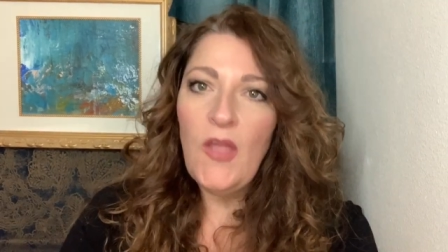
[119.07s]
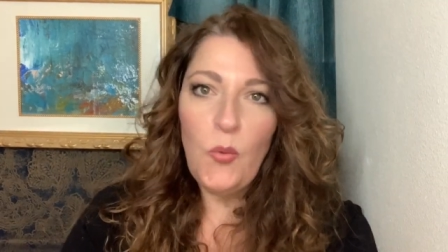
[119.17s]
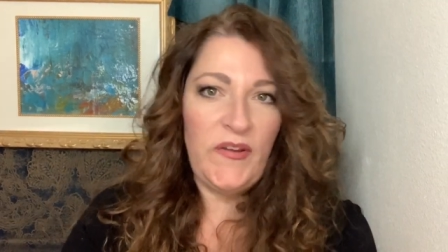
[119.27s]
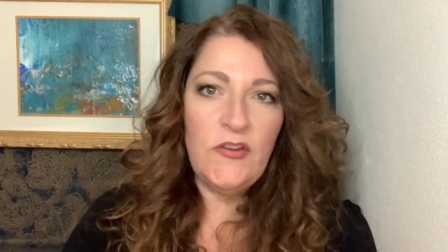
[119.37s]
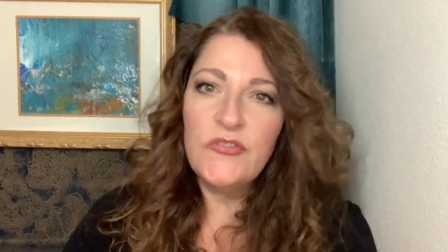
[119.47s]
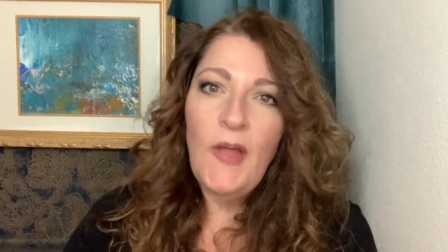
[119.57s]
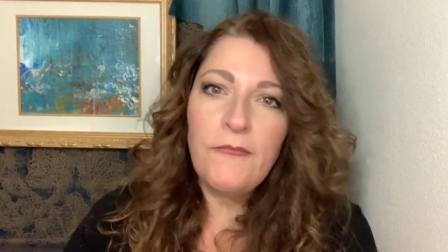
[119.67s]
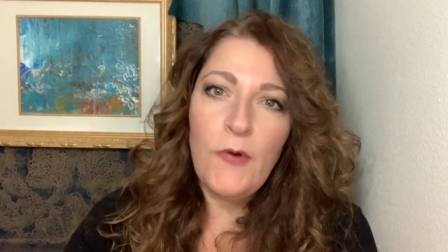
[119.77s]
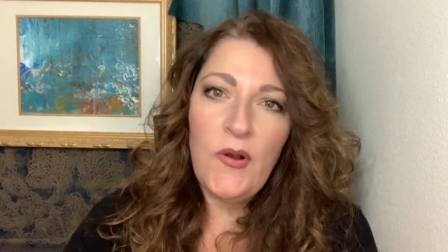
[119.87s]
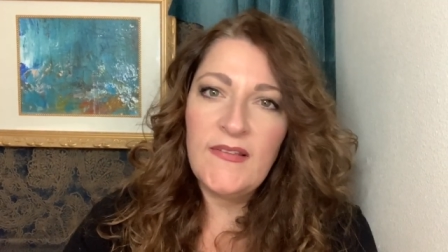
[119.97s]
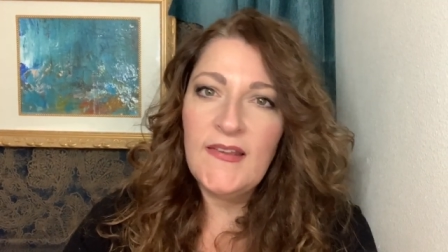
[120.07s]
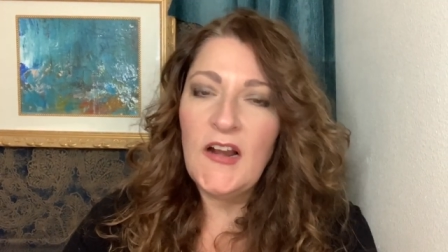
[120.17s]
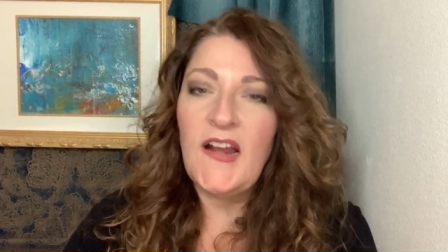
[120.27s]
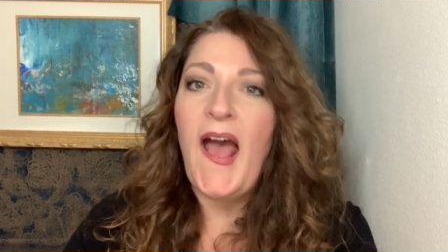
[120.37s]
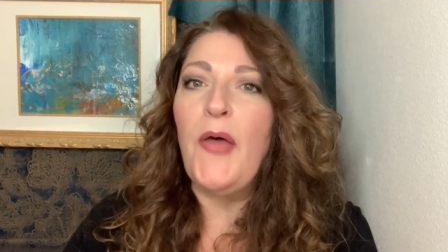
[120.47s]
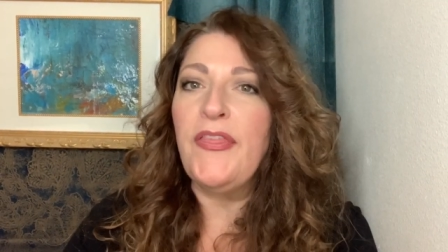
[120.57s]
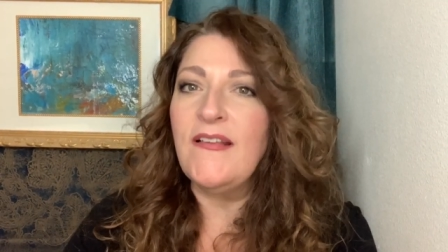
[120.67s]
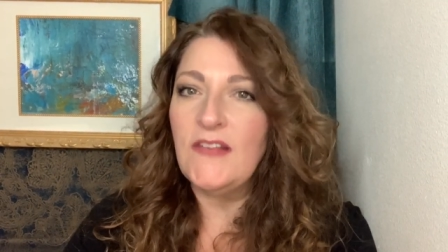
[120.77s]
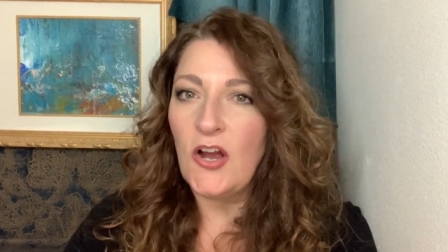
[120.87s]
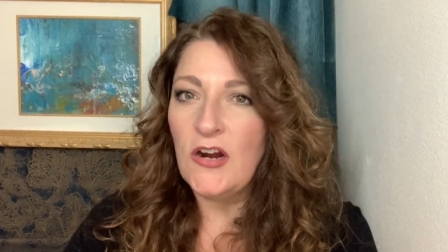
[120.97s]
When you stop focusing on how
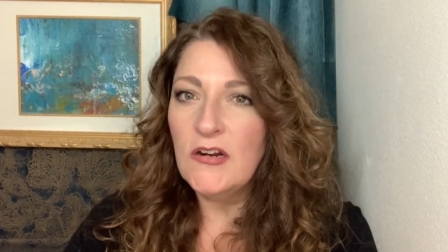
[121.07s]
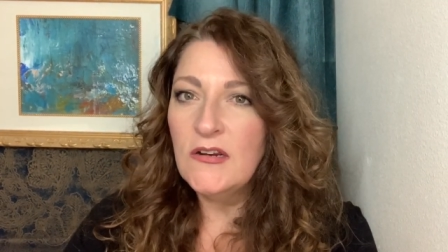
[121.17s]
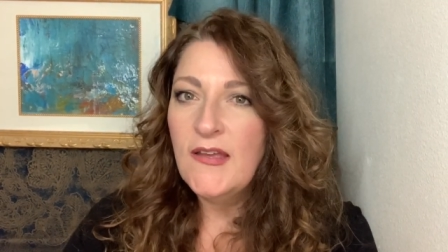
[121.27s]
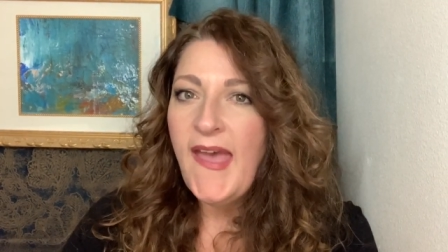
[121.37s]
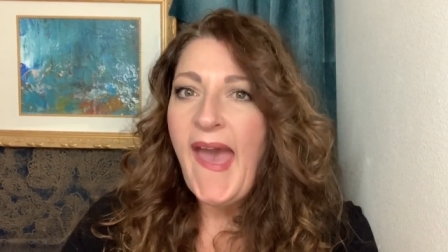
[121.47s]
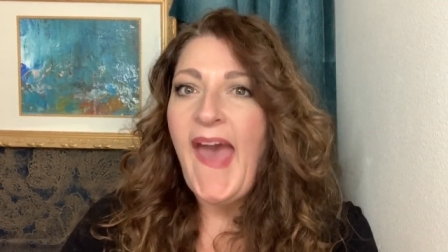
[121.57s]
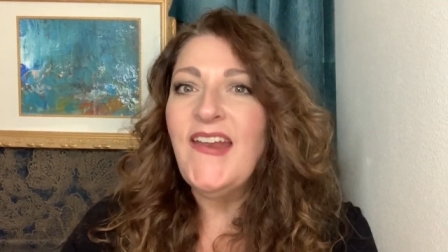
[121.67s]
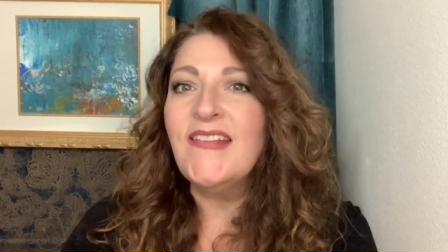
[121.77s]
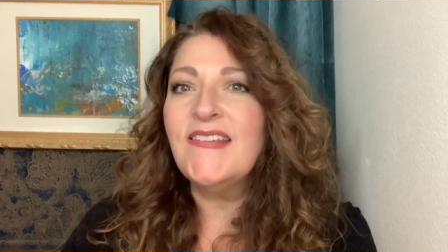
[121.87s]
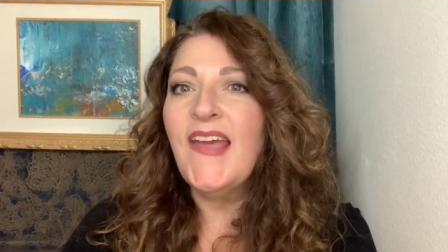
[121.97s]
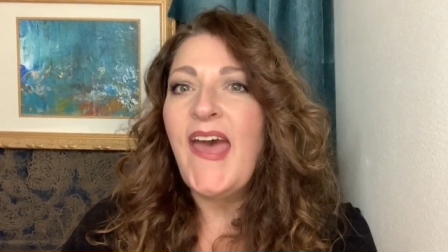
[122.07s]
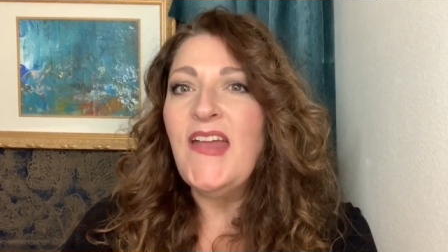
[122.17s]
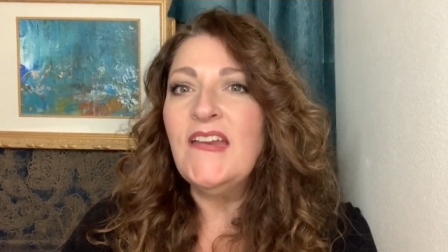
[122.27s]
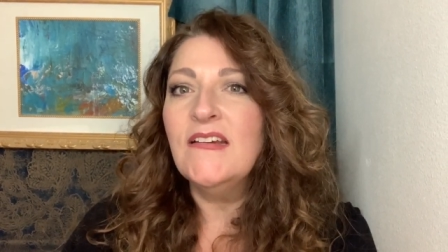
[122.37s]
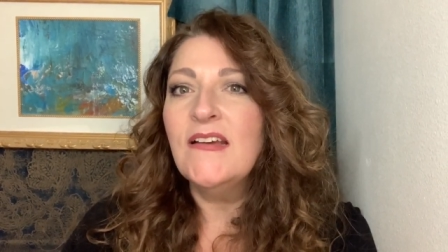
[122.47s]
things are and instead